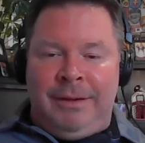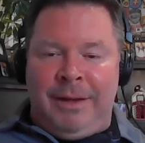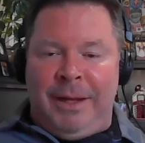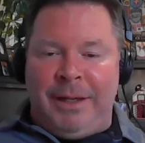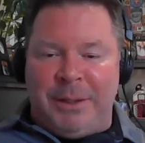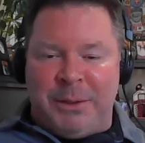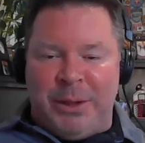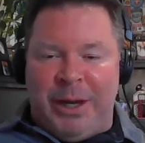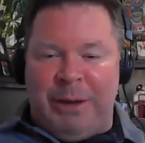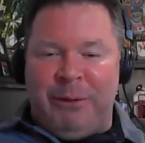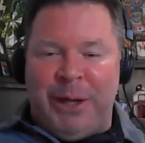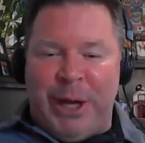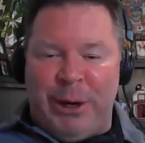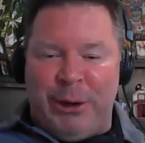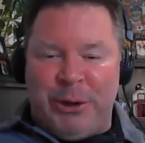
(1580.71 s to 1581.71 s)
I like to
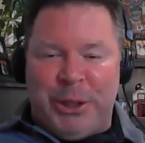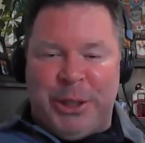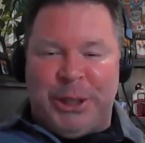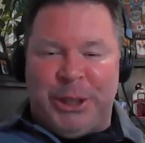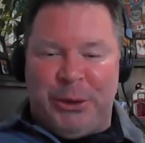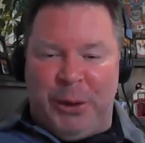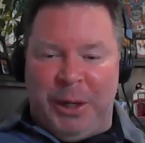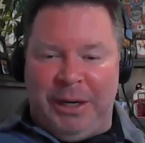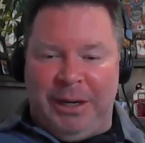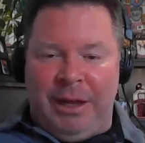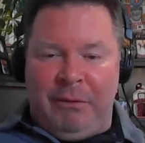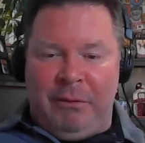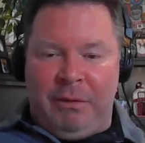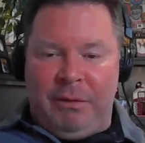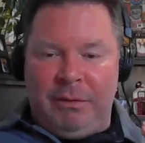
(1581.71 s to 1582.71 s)
save the energy in the green
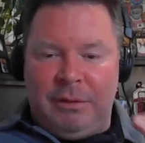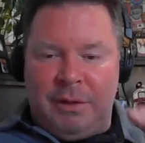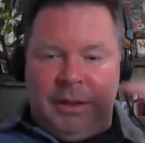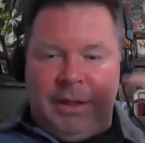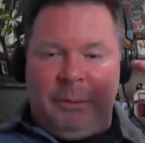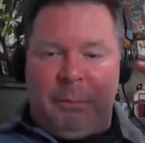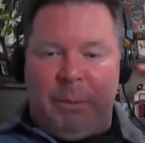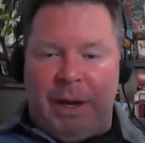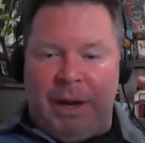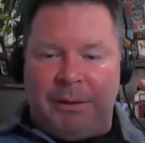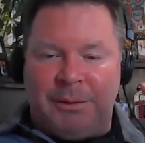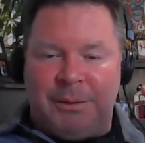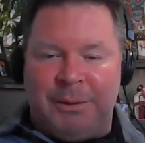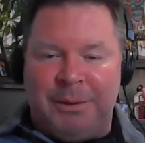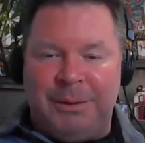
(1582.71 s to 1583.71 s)
level so and then
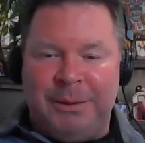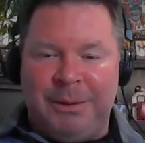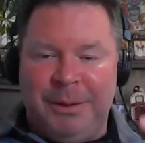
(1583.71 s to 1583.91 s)
pounce.